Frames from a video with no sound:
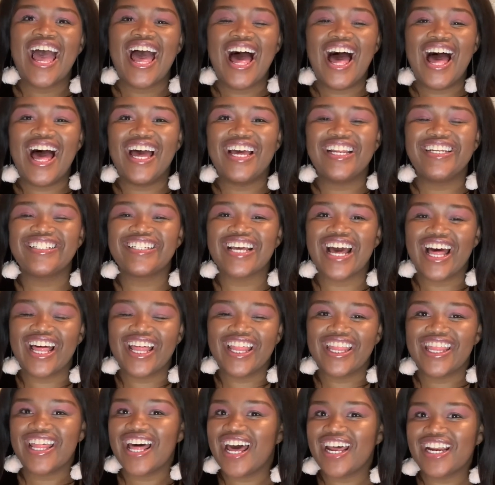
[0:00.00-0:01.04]
And
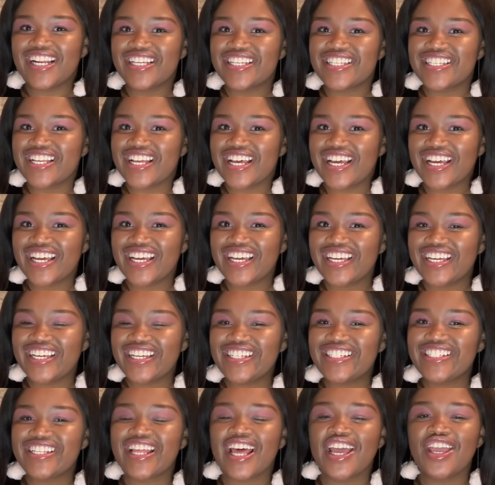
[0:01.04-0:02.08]
that is
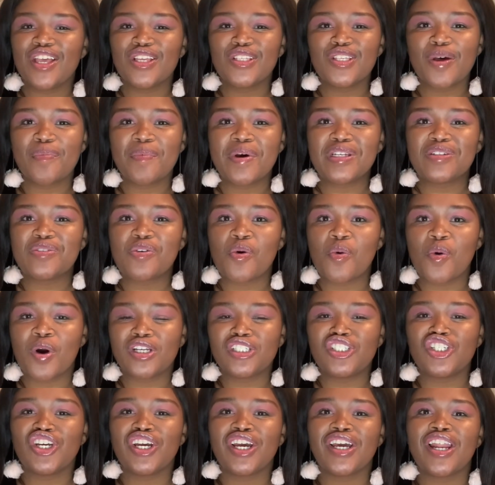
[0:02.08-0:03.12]
it. Thank you so much for
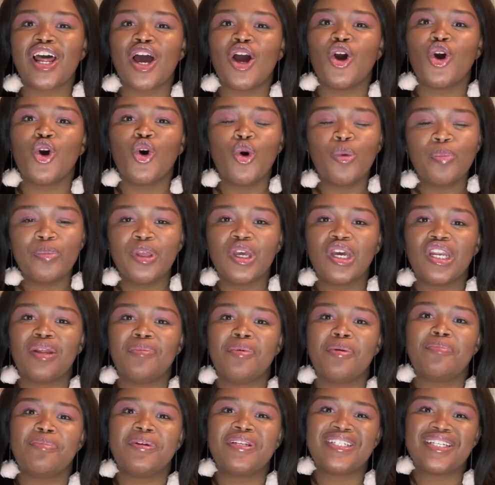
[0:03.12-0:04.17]
watching, and I hope you're going
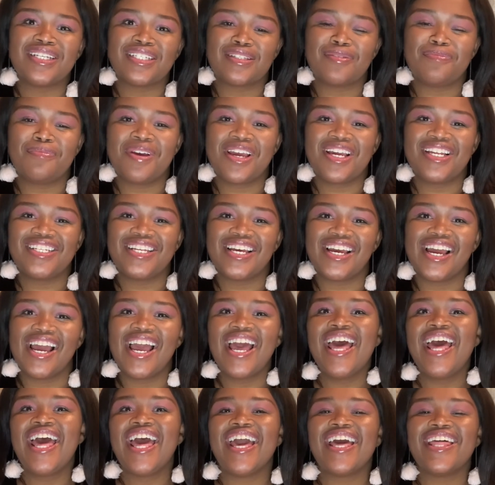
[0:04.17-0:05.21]
to be participating
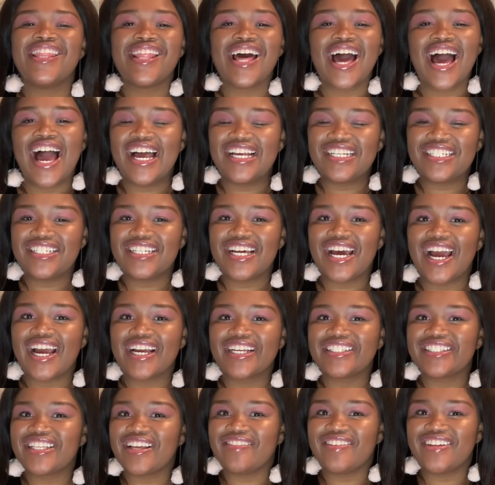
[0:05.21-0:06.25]
in the hashtag
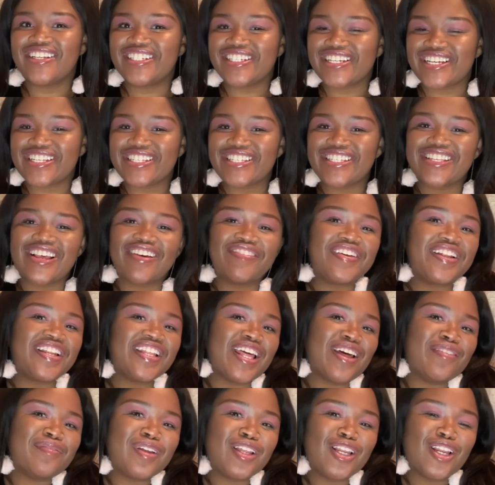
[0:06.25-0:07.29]

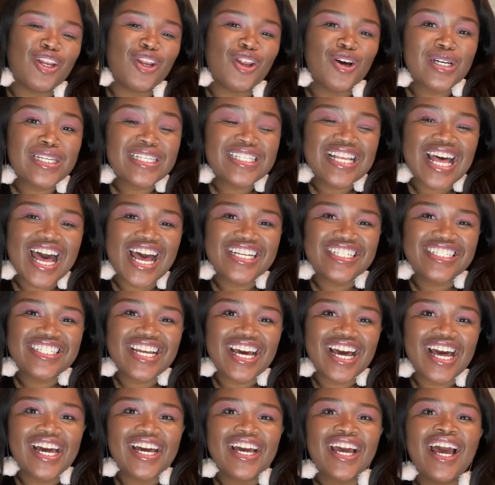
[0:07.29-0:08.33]
7days7yummylooks
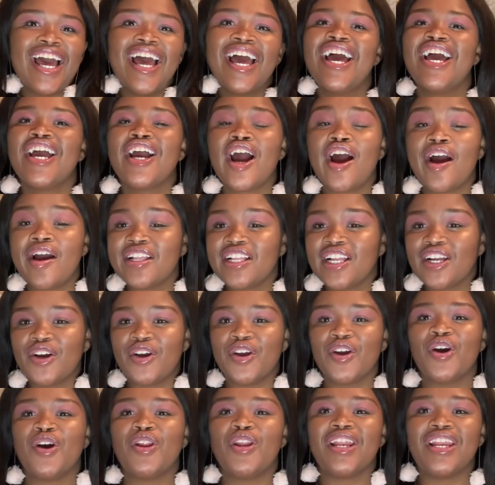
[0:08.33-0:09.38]
hashtag currently
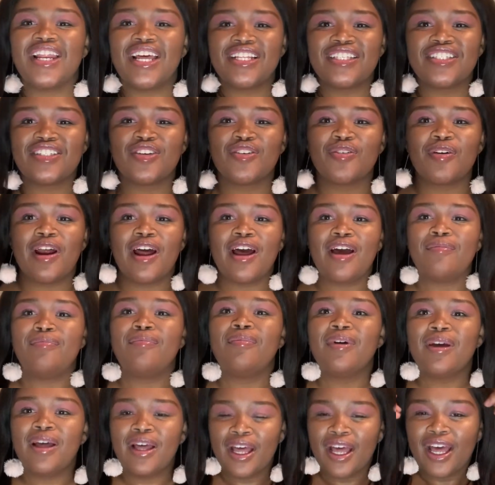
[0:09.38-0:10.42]
going on Instagram.
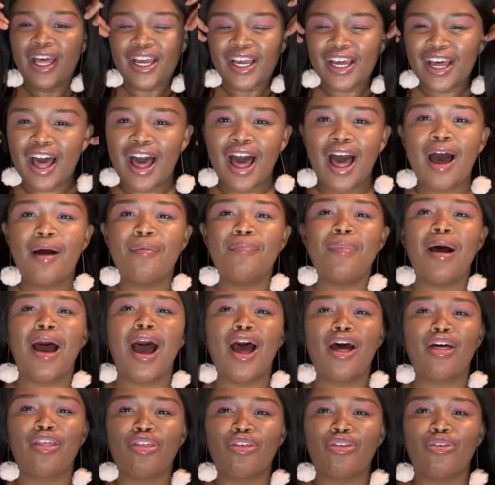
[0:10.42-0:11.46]
Come
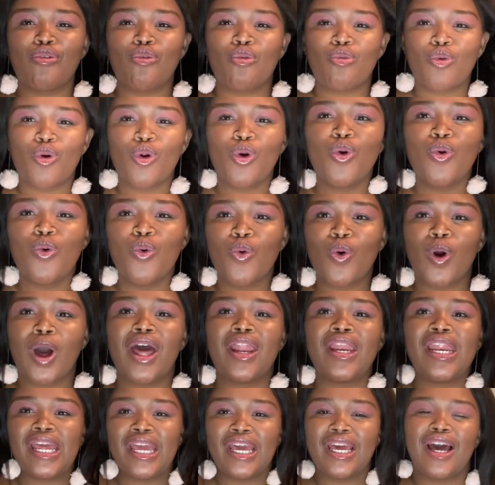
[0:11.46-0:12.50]
through,
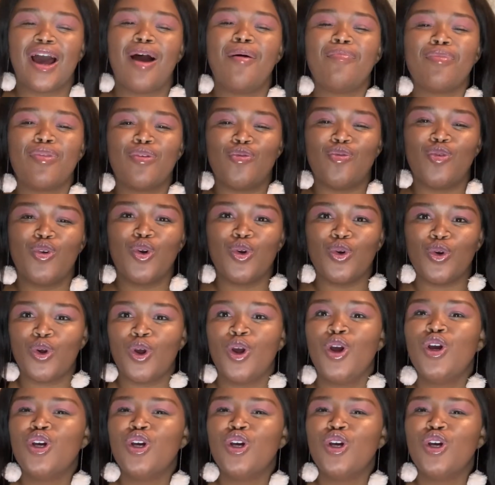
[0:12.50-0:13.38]
honey, come through.